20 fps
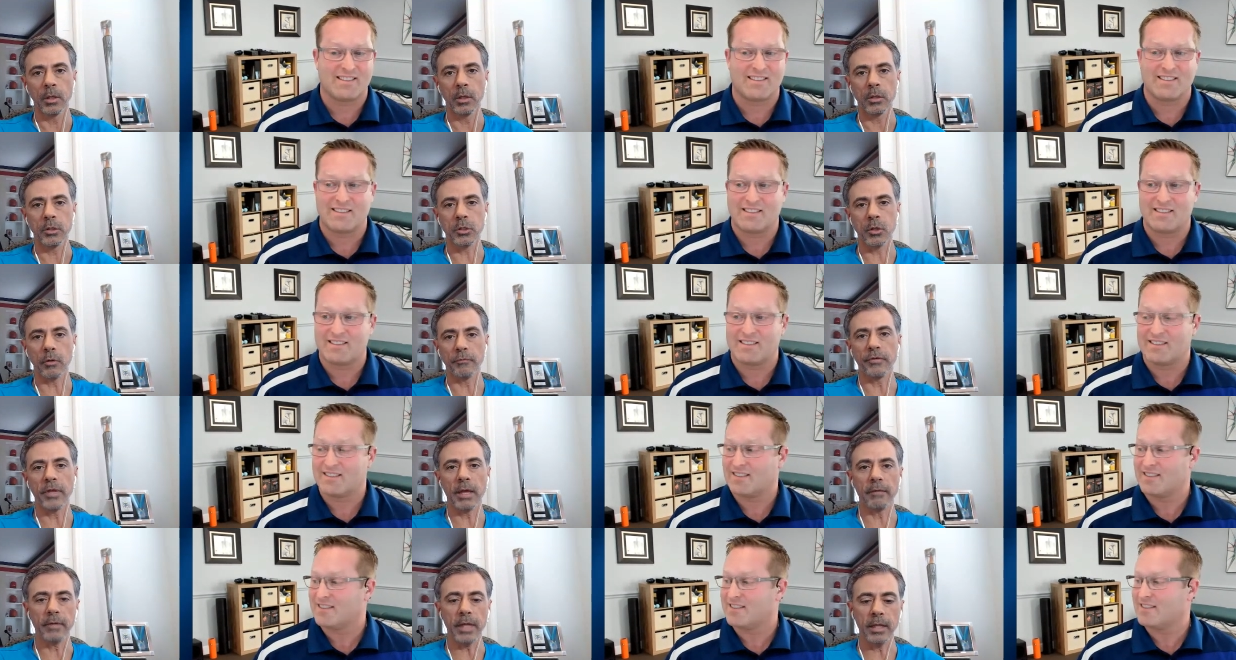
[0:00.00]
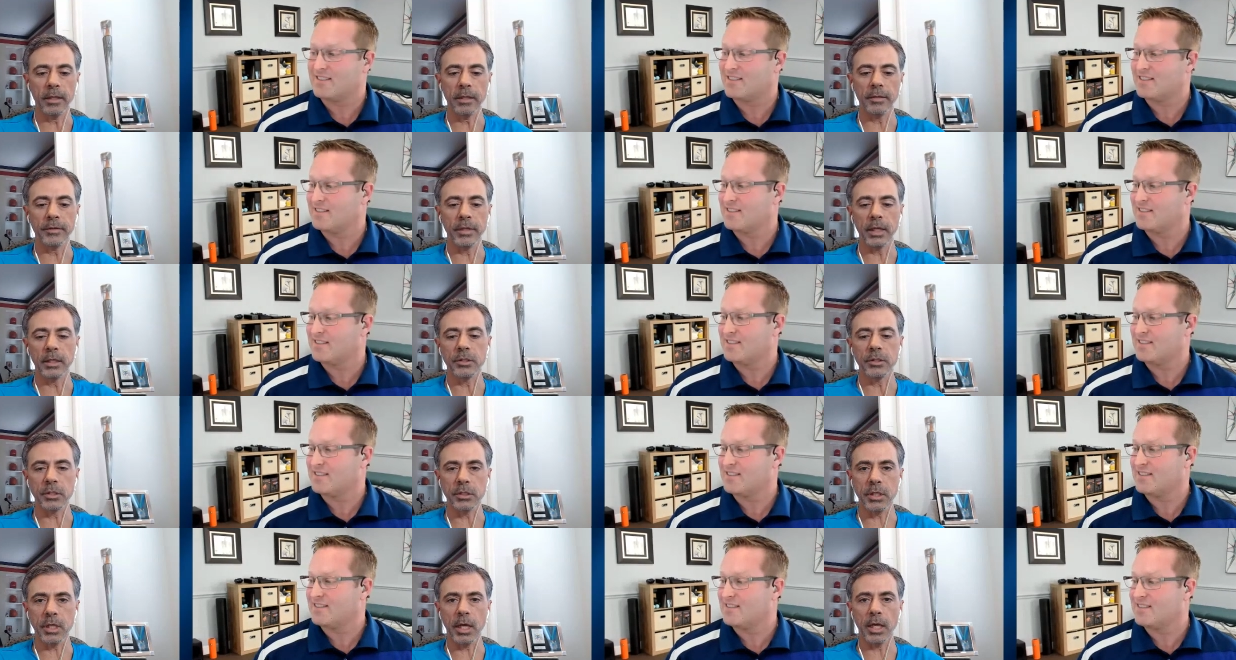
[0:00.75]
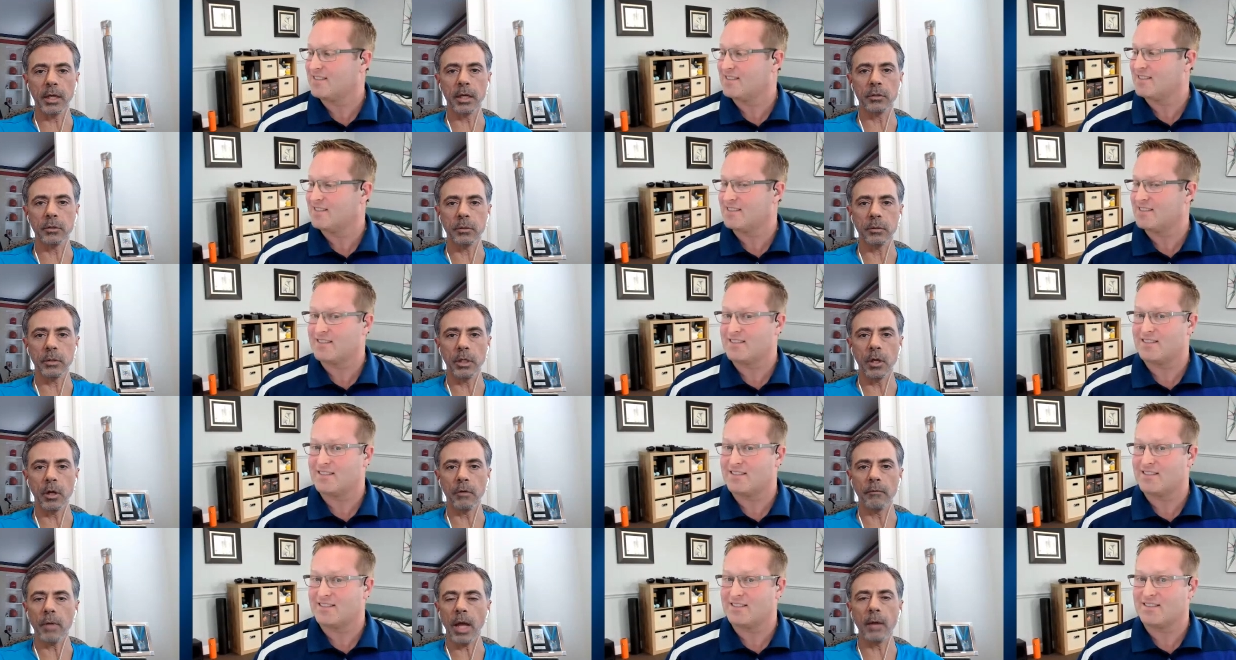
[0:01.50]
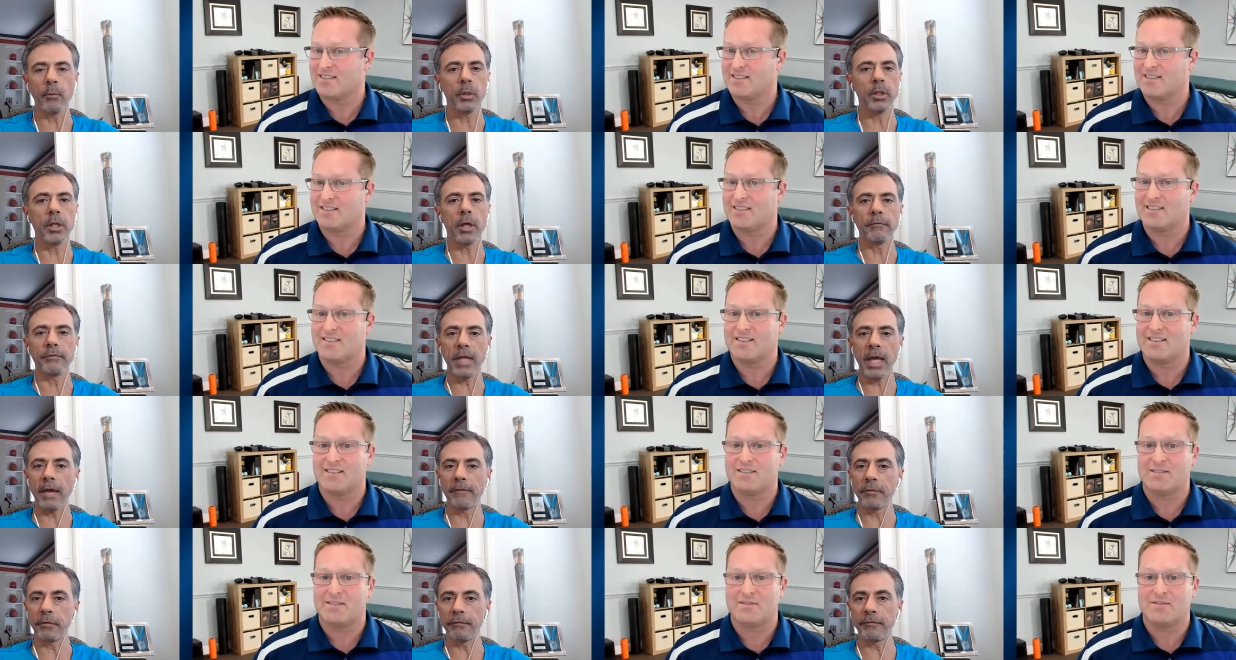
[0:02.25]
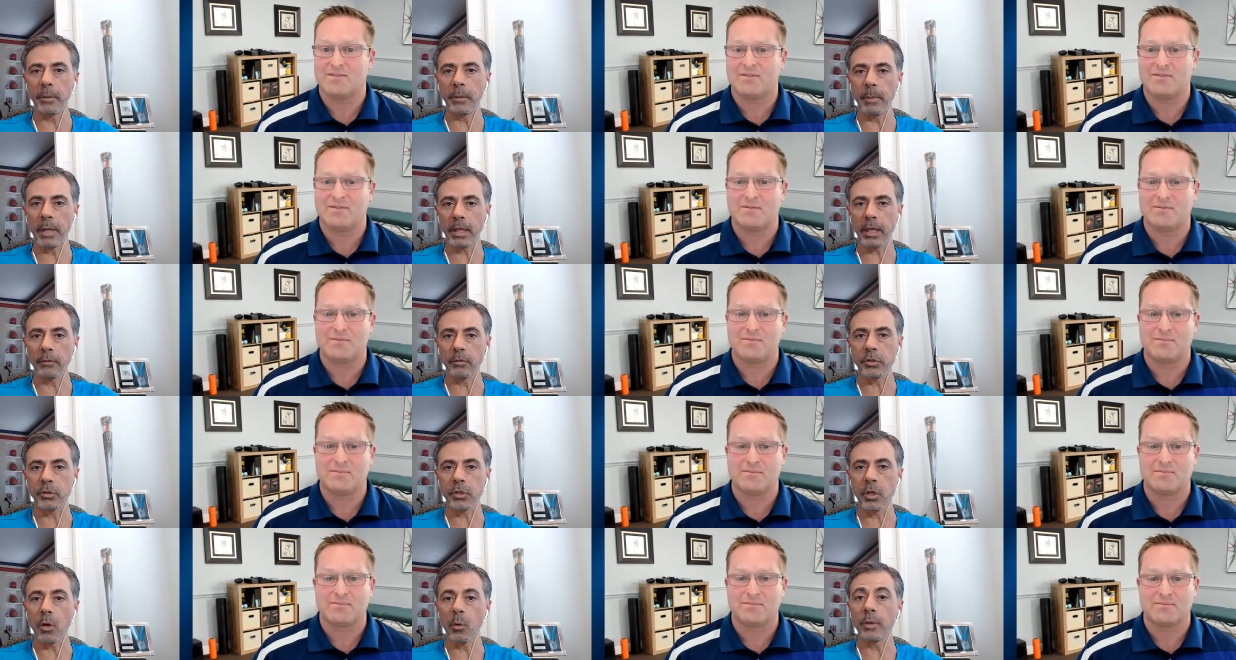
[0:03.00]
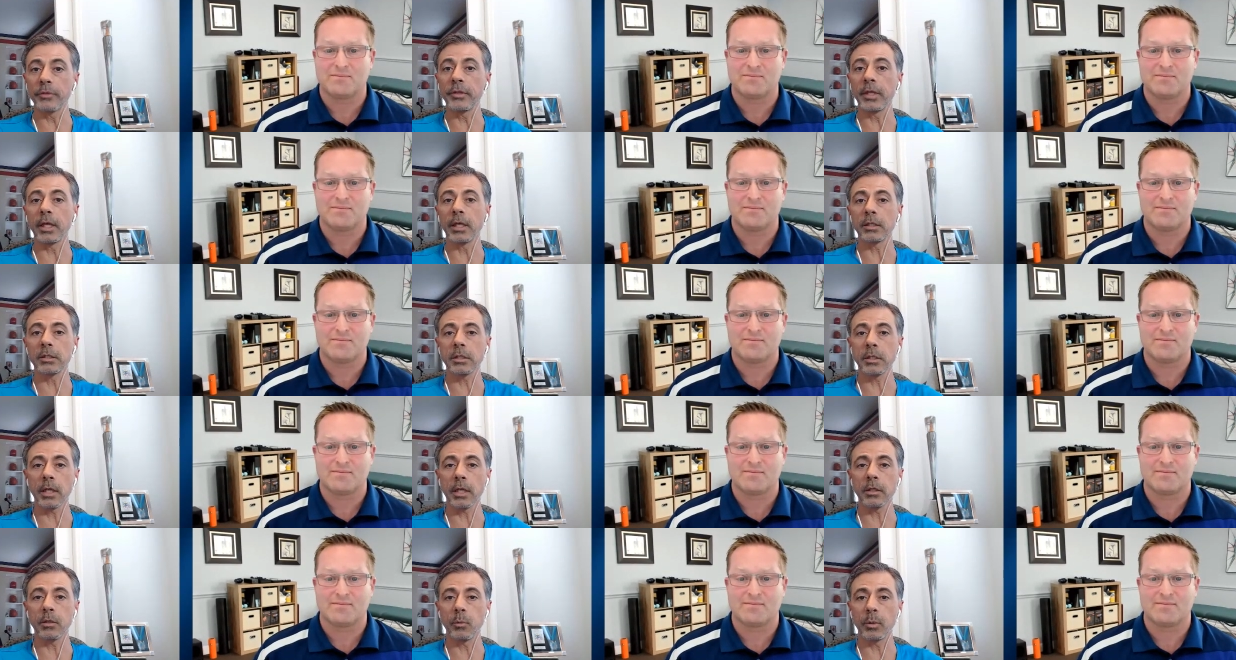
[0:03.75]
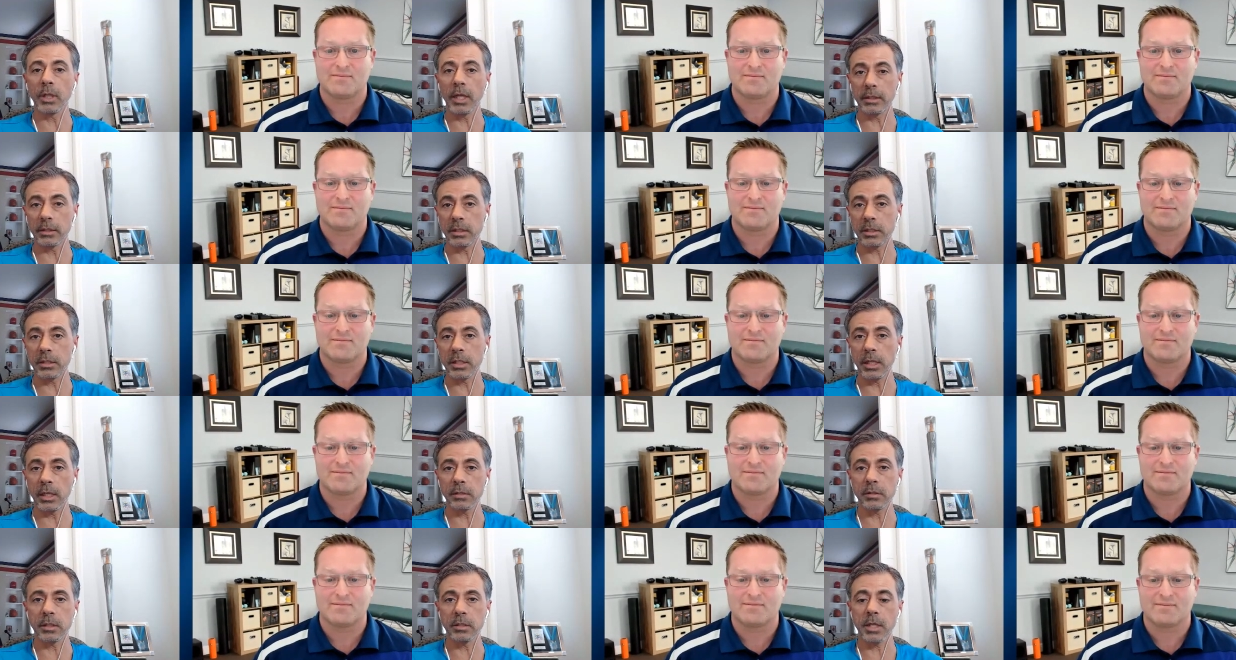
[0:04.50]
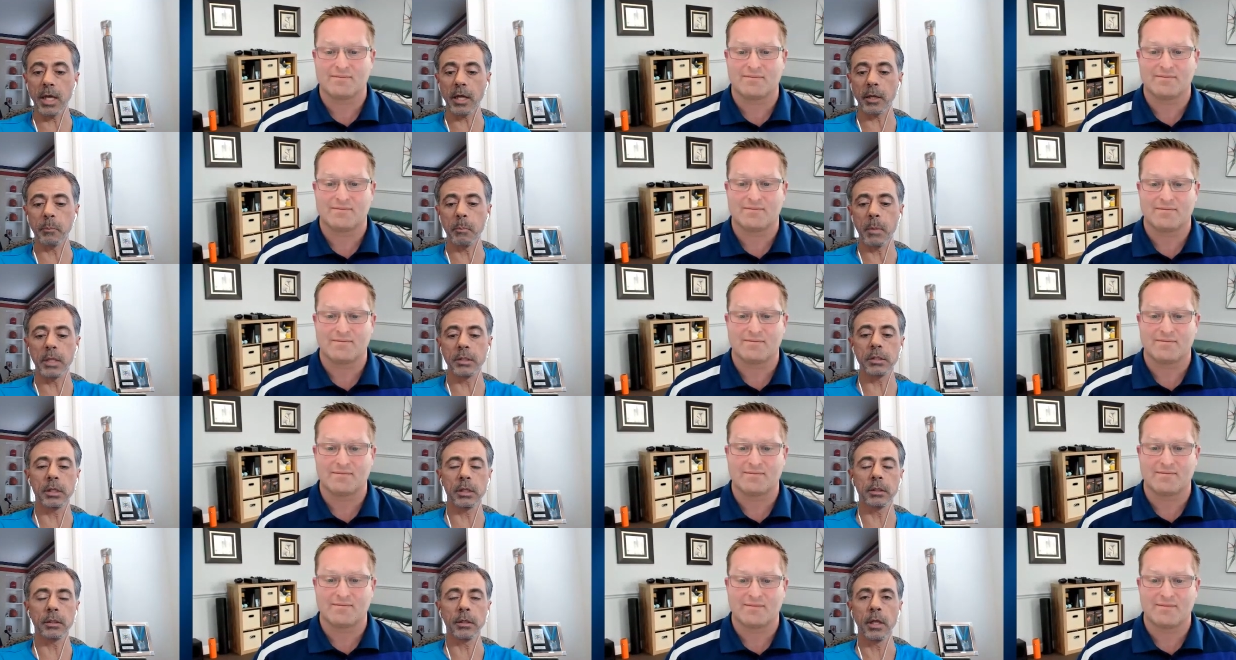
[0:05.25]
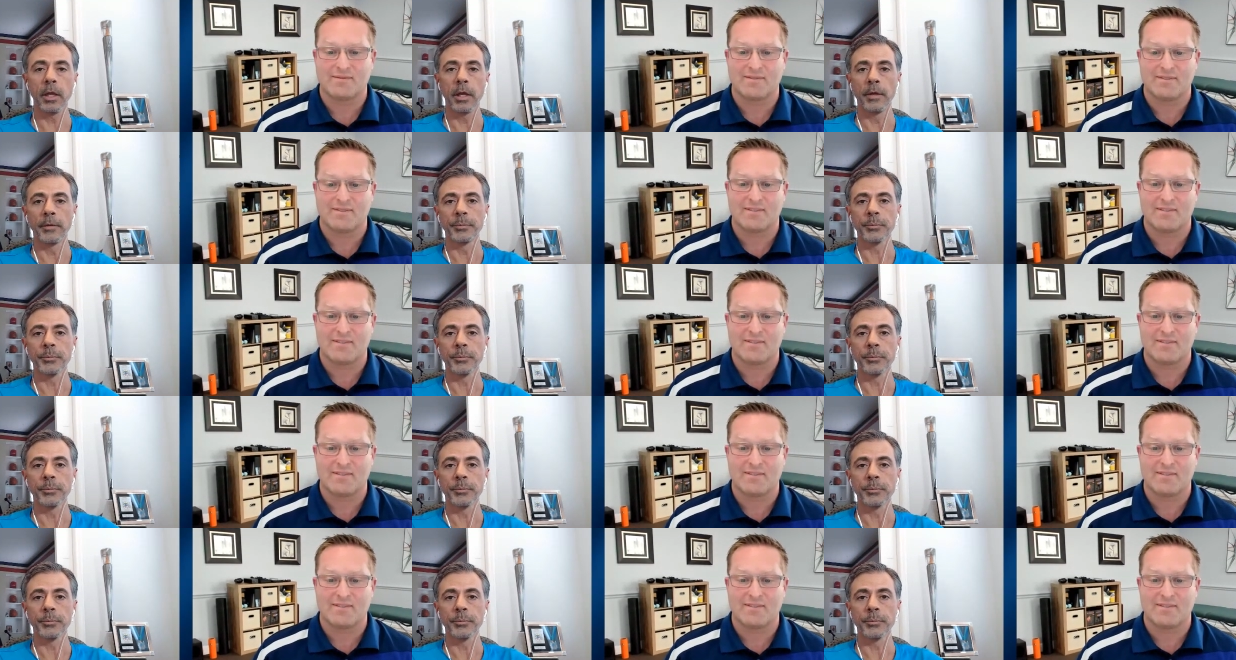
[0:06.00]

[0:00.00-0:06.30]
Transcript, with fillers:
Speaker 1: so if you have anything just kind of you know i would love to have your feedback on the show what things like you would like to see as the doc mentioned